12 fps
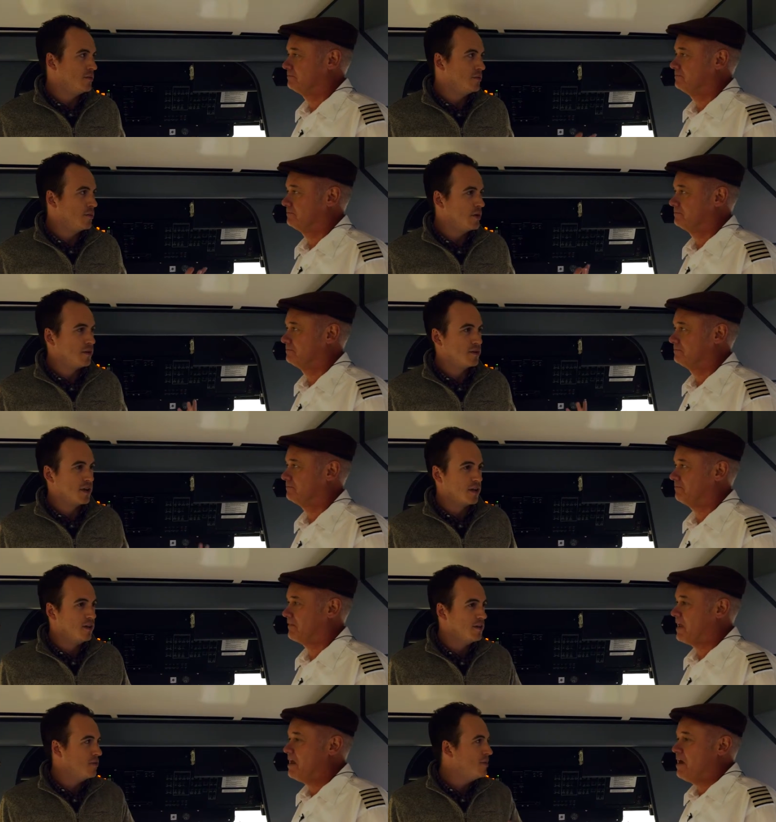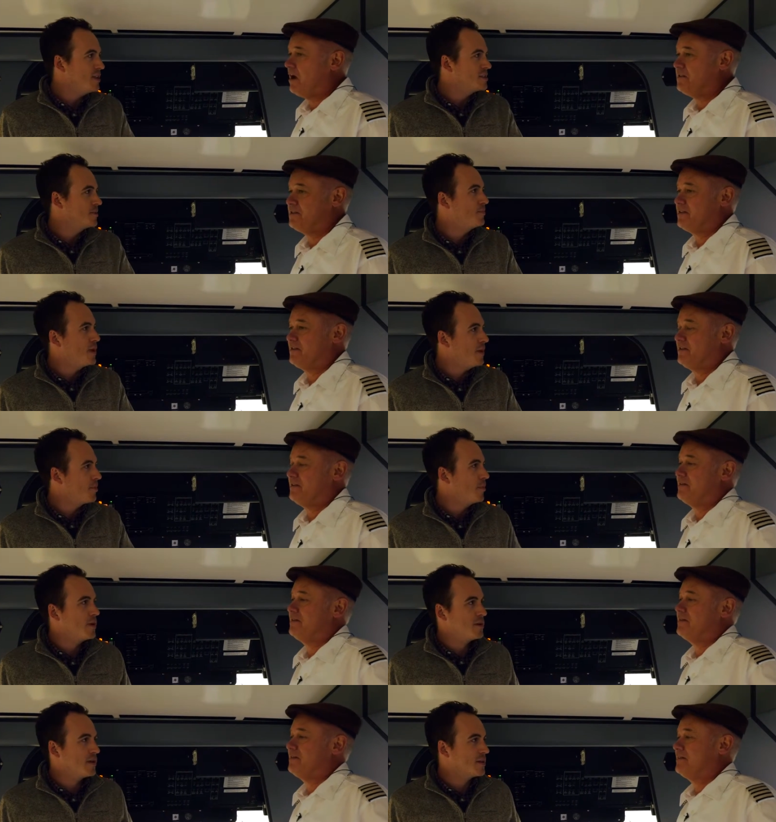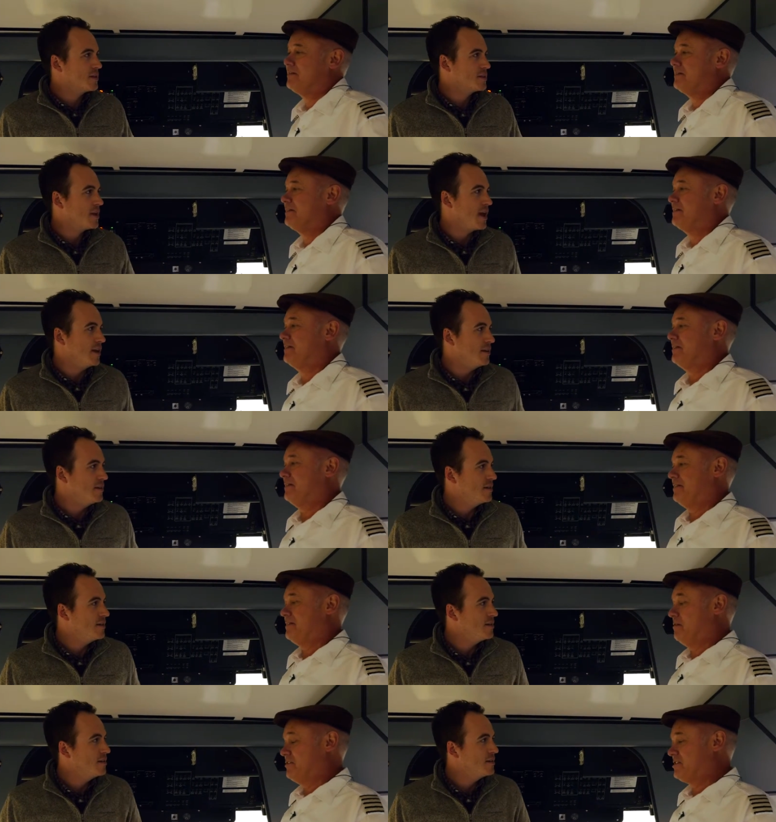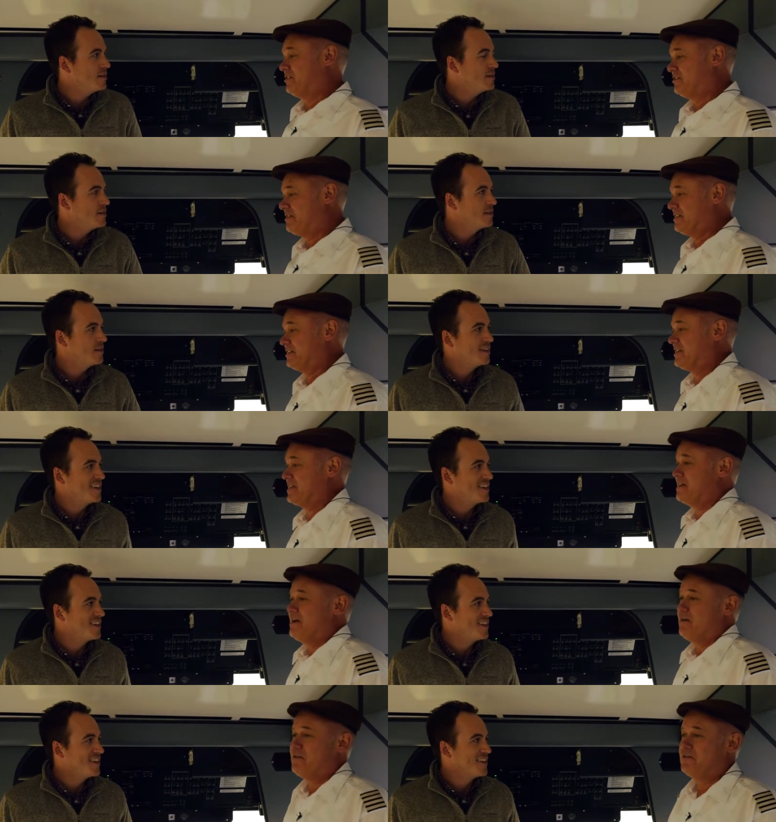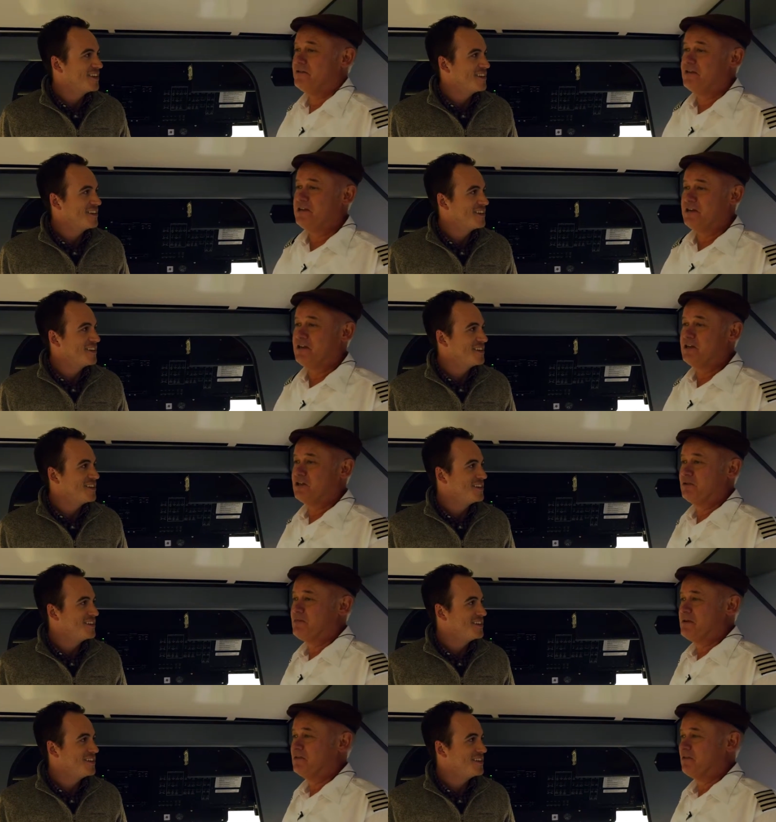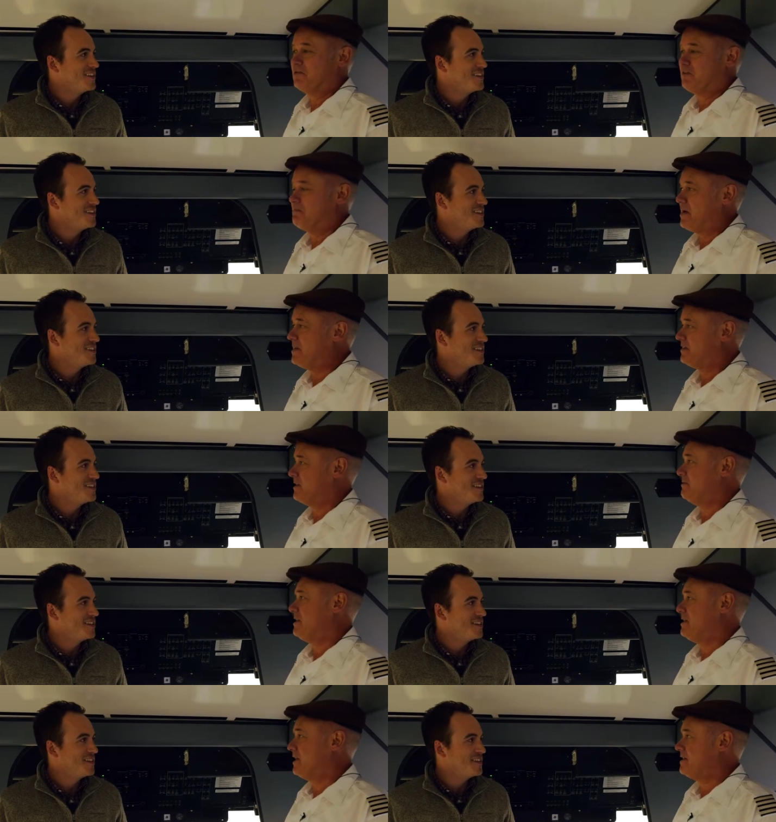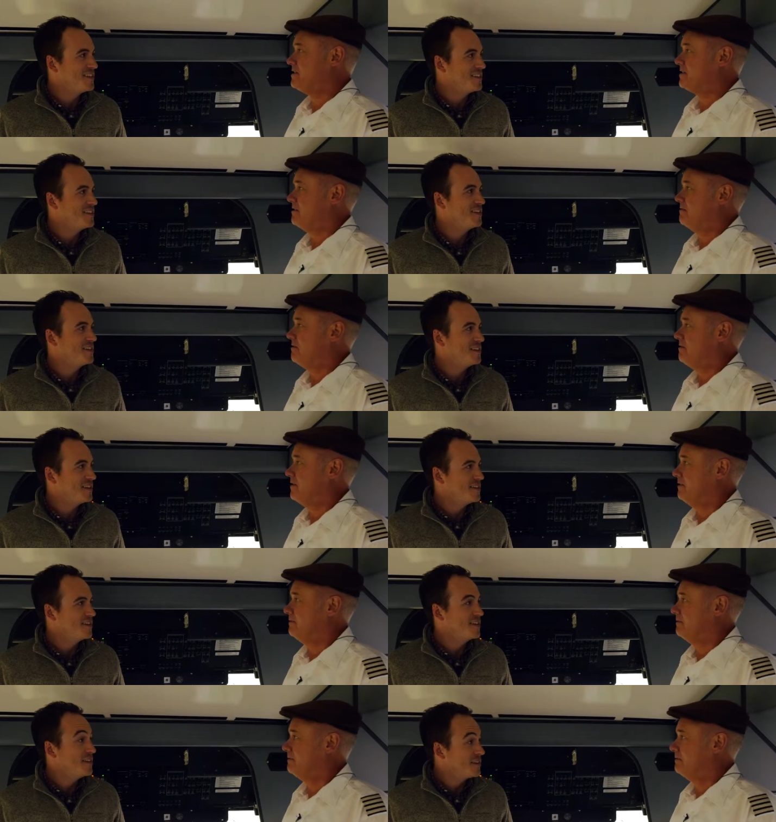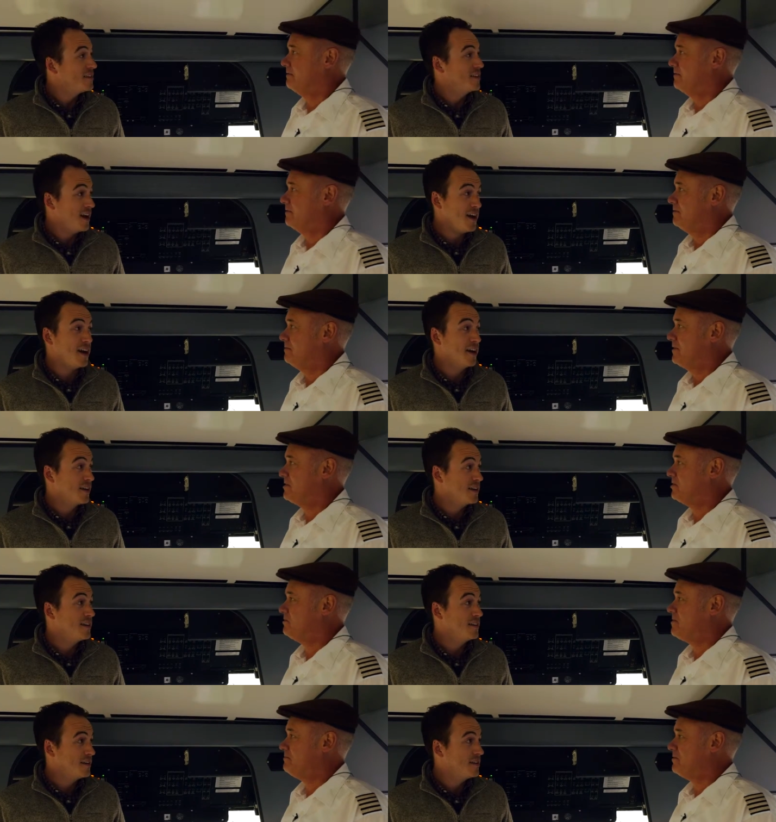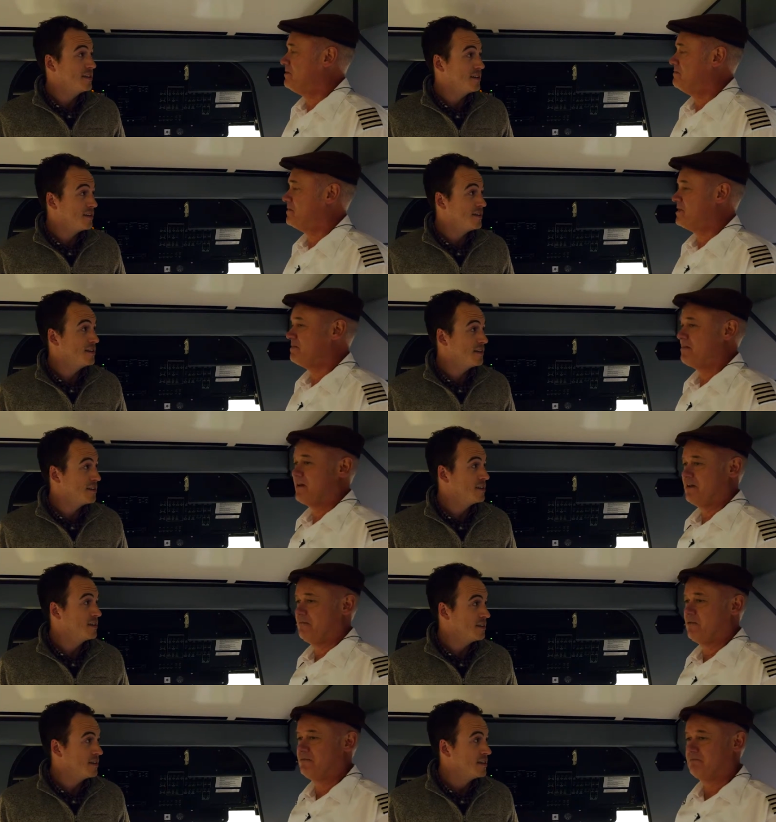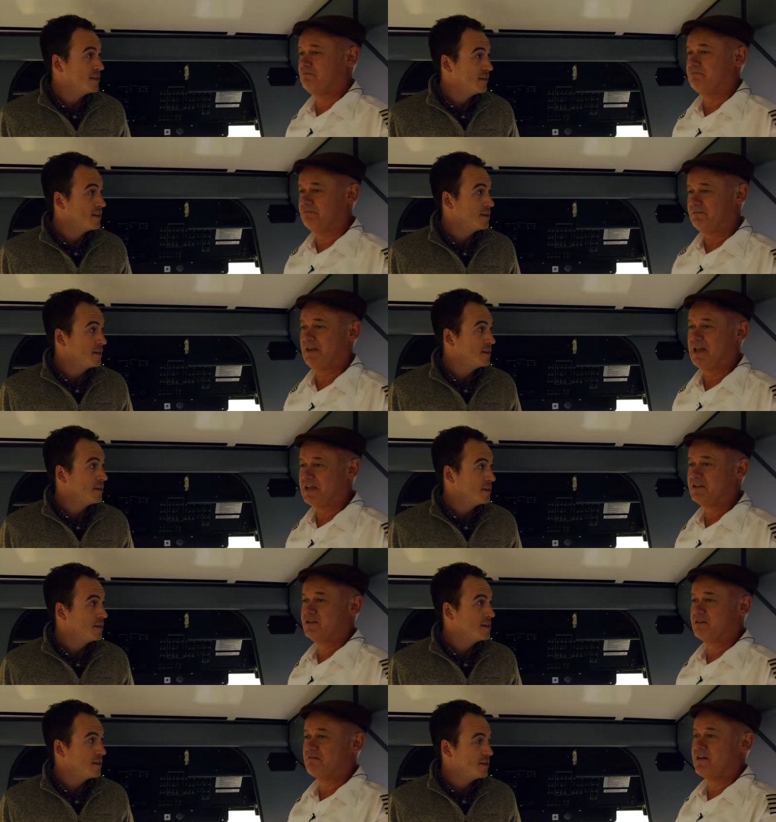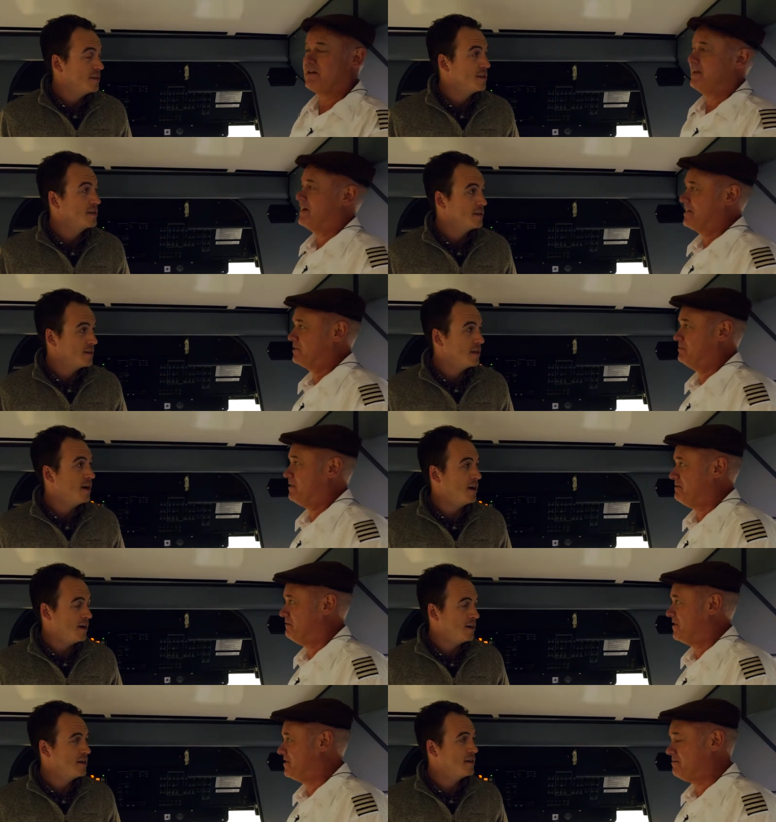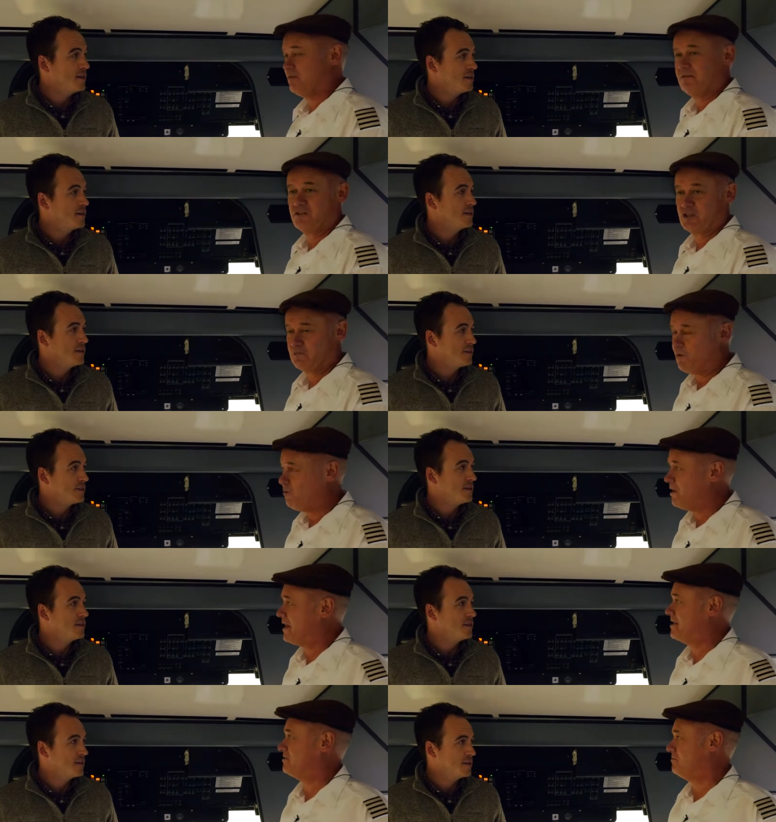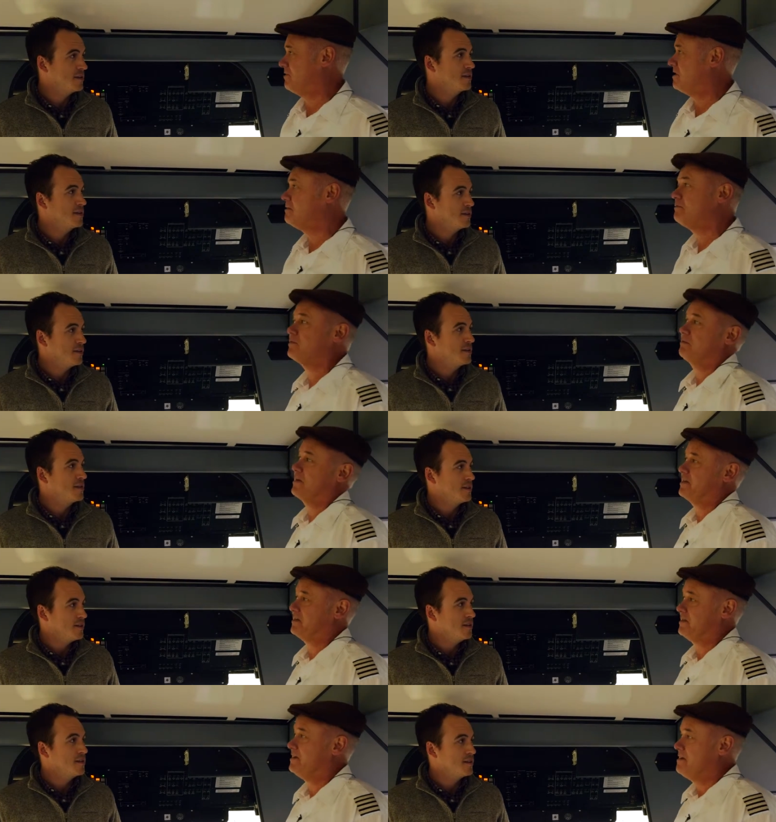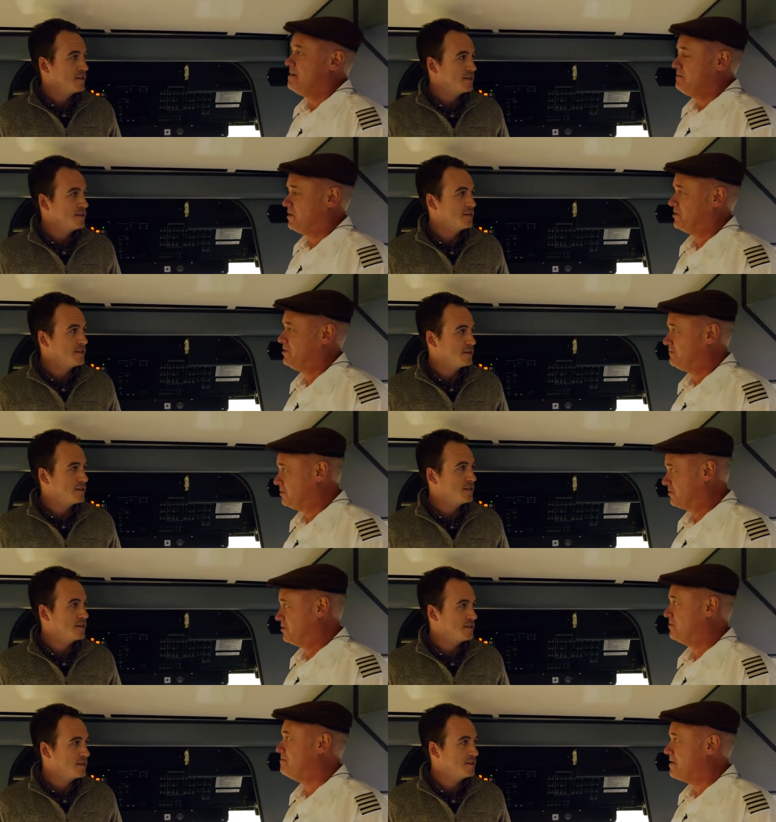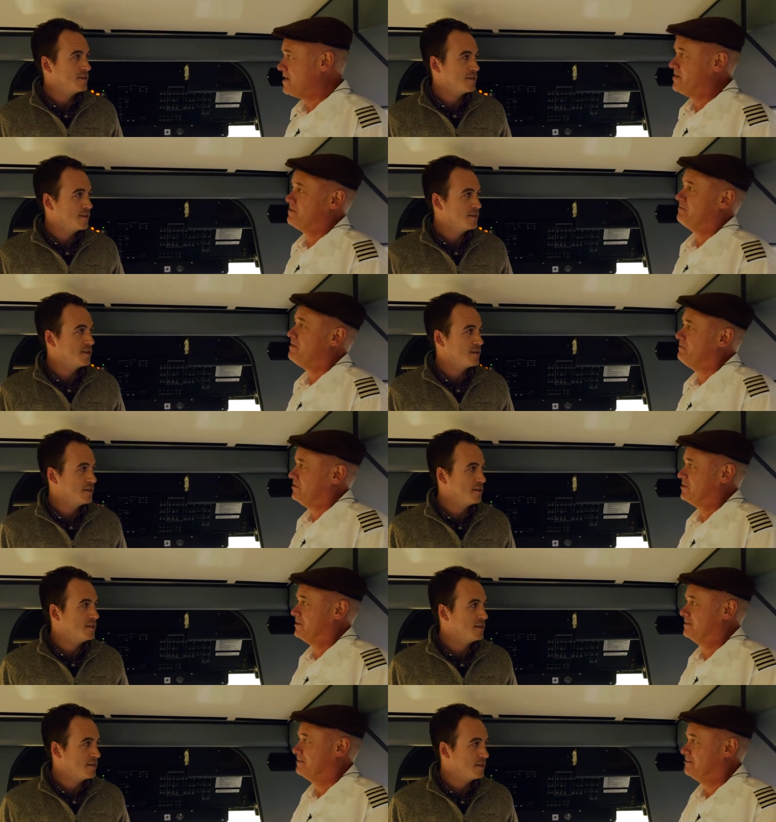Speaker 1: what do you think? You know, you meet some people. What do you think of the state? Oh, I think it's a great state. The, the thing that interests me is I was amazed how many lakes there are. Yeah. Because when, when you think about it, well, lakes, the Great Lakes, but in fact you've got small lakes all over the place here. Plus you've got two major rivers.